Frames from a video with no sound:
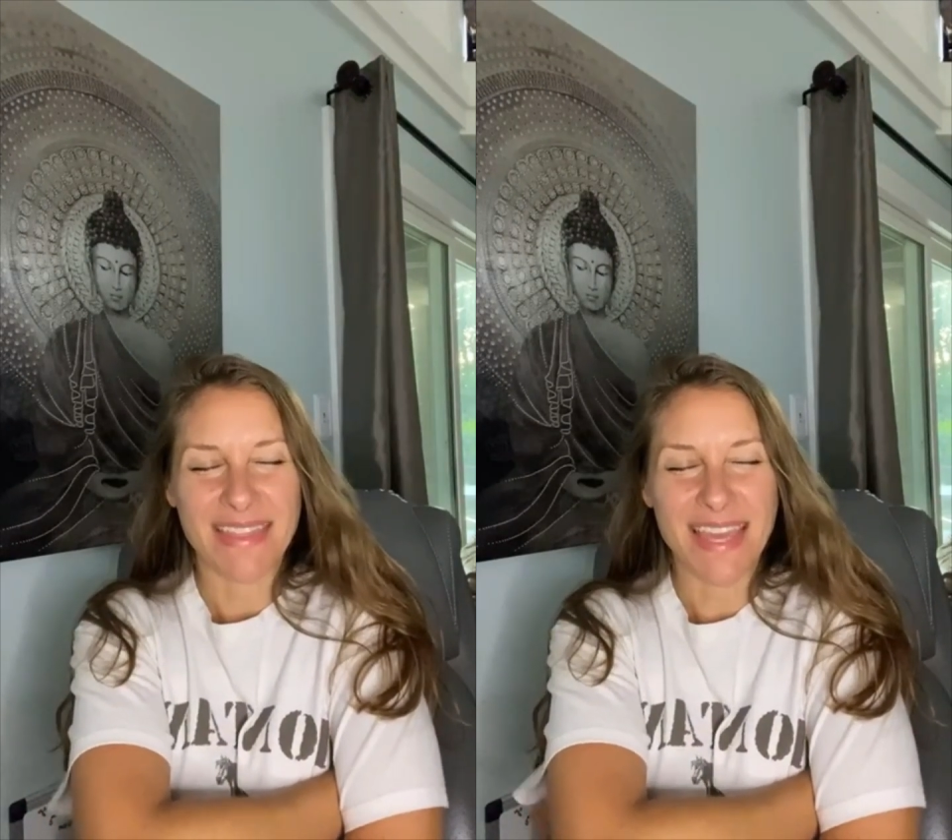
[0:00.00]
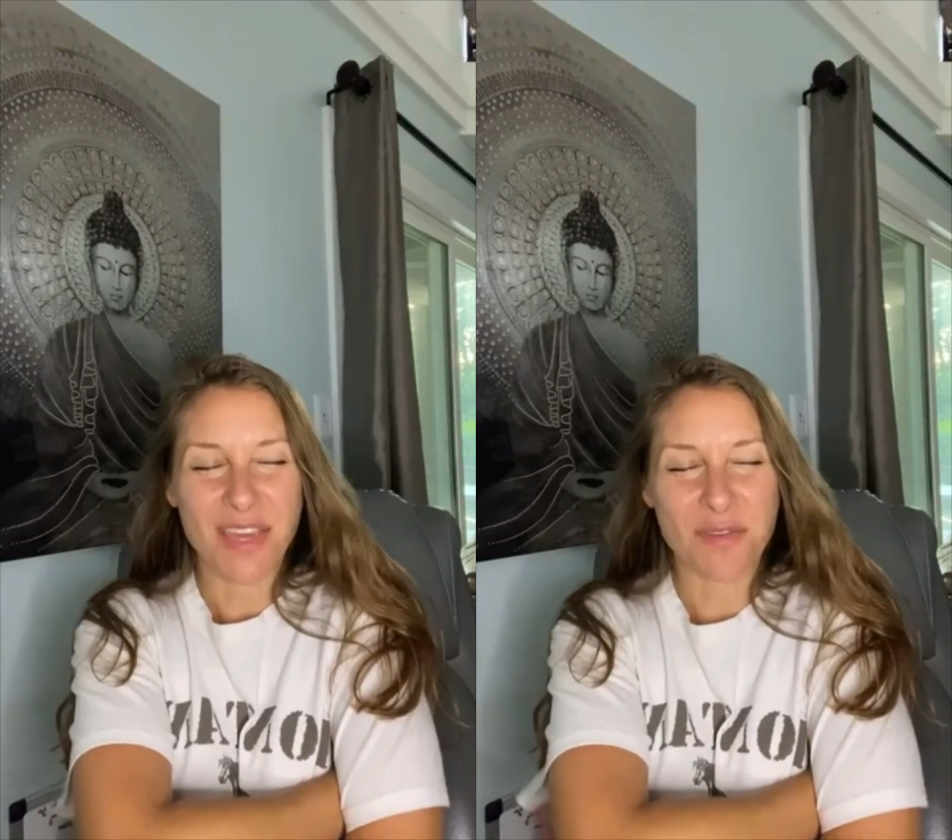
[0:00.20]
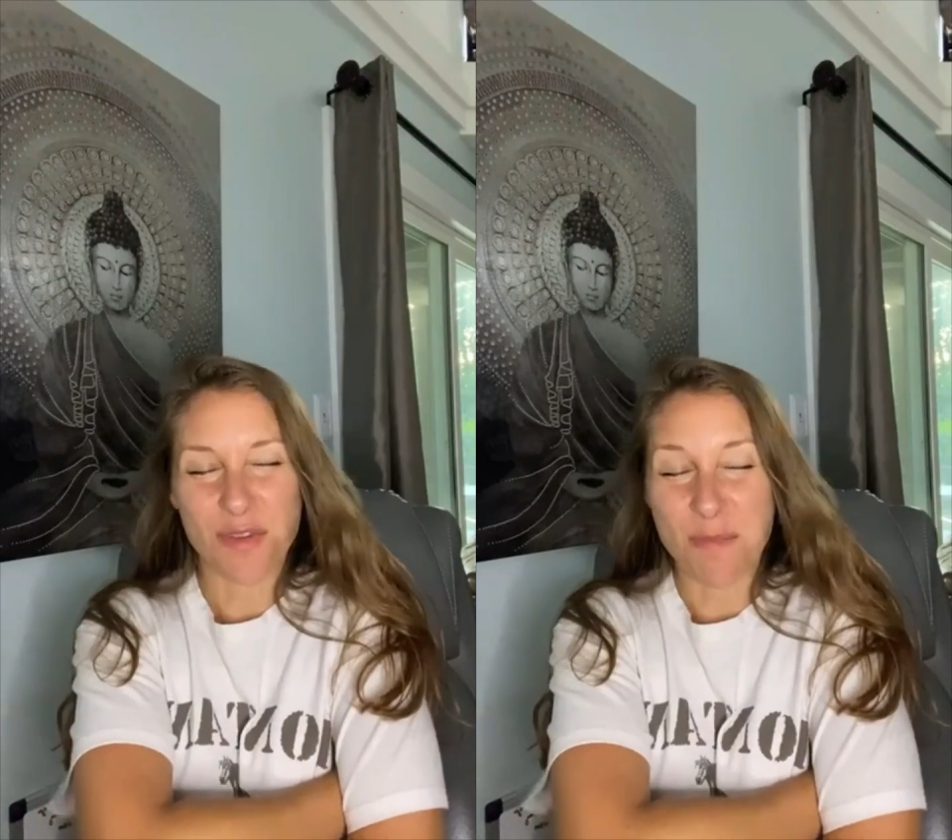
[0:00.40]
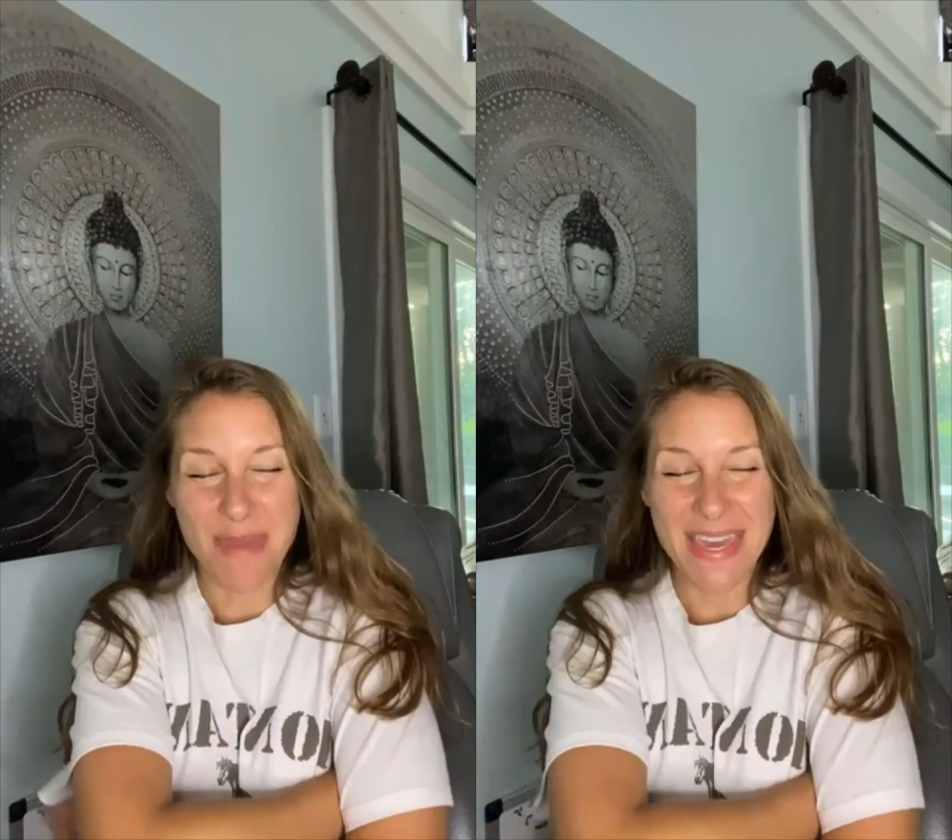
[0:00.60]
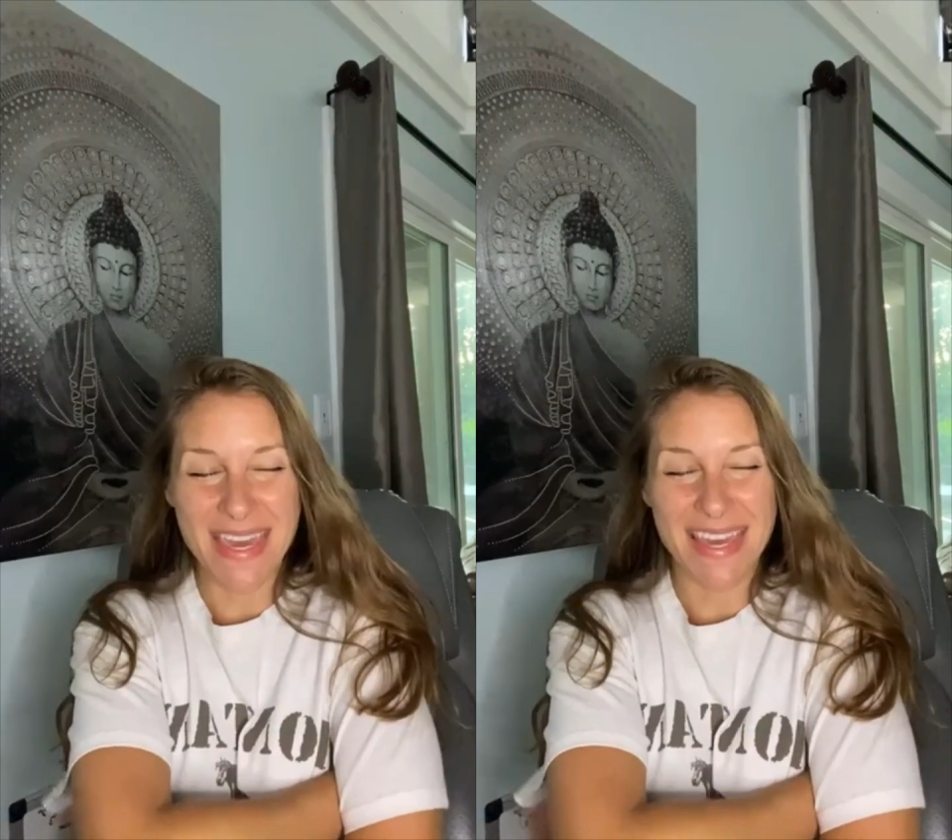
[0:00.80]
Thank you for
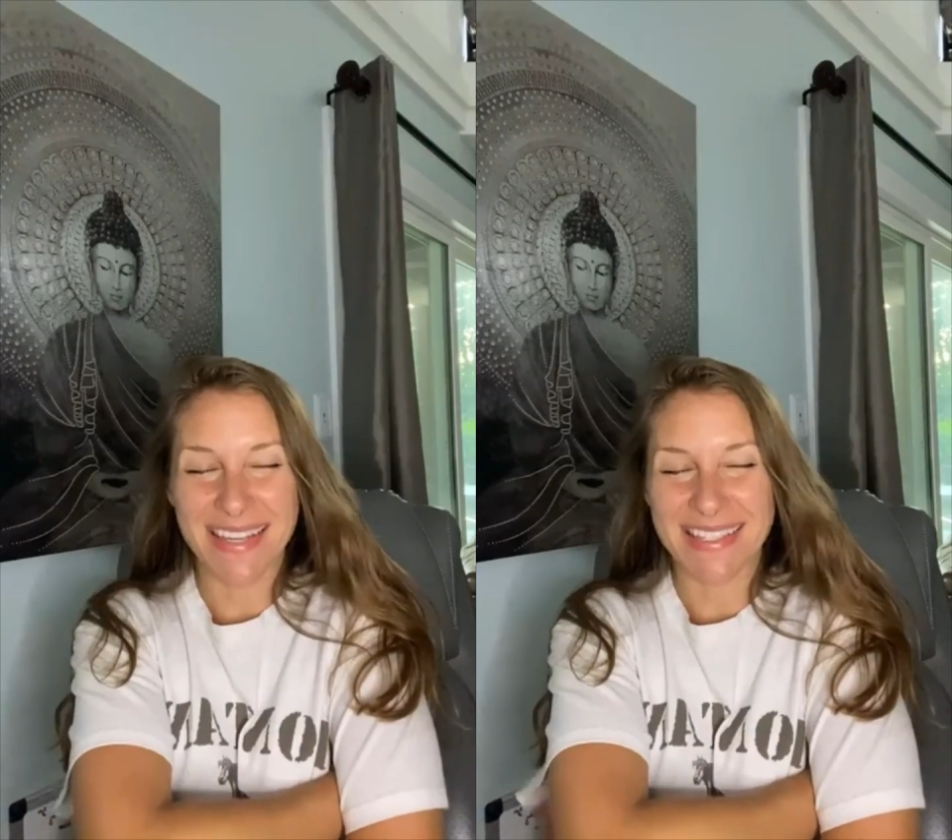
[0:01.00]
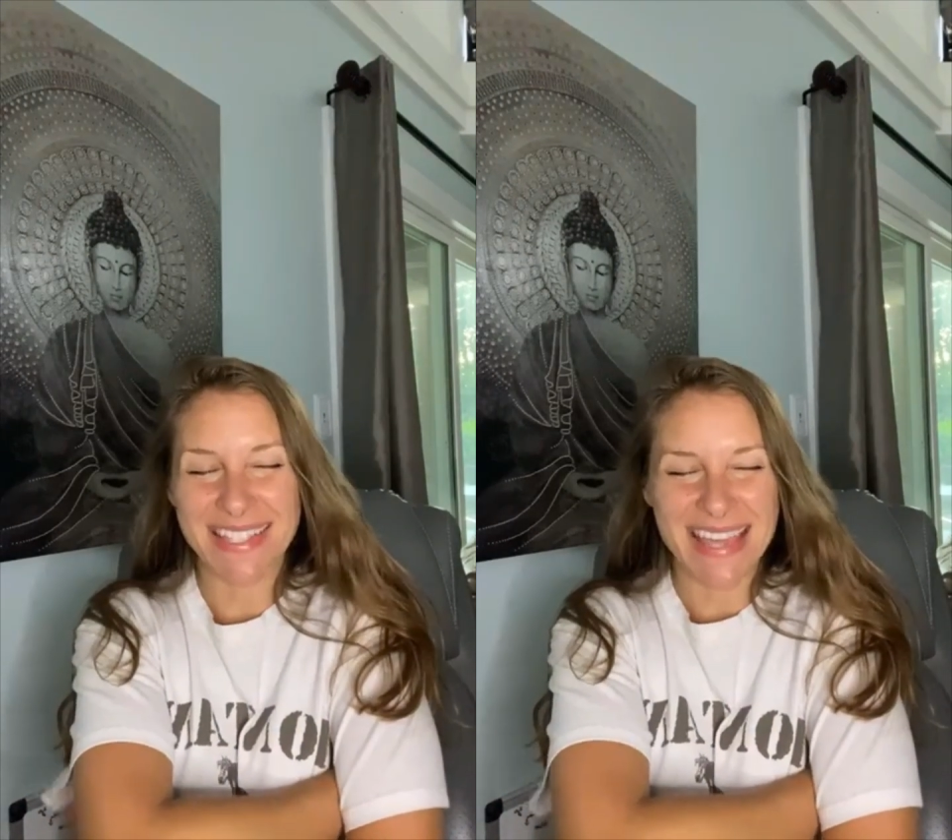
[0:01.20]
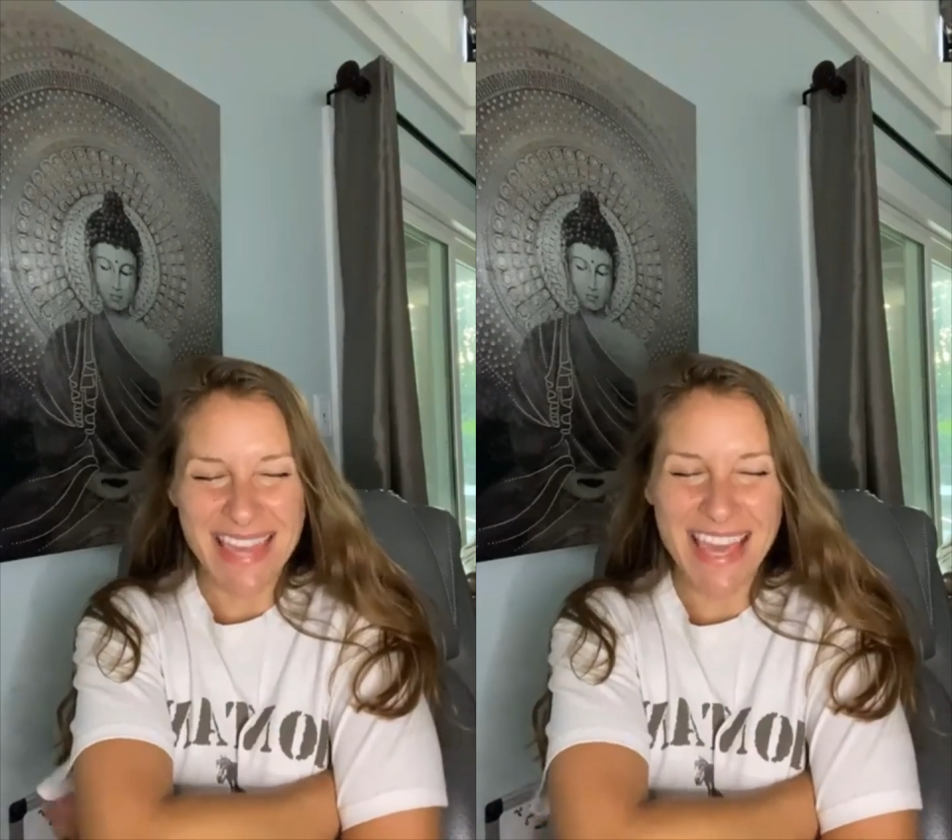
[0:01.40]
me. Say